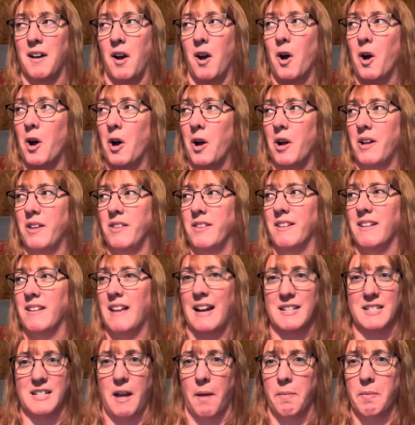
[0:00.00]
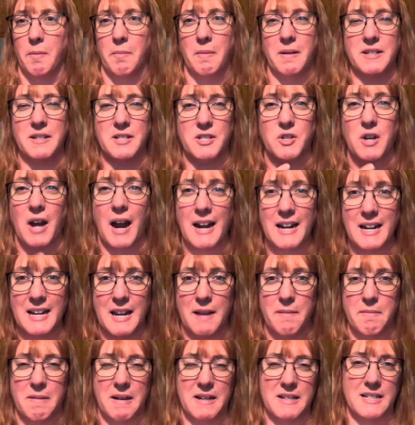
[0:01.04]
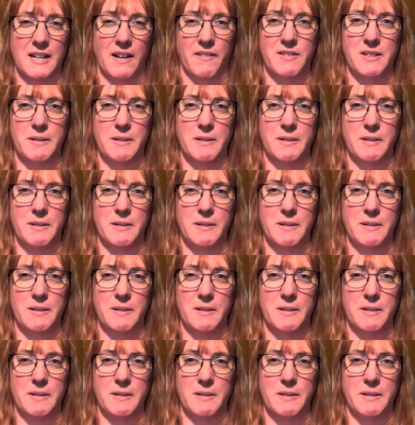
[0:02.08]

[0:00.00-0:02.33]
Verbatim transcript: all the last couple months trying to get myself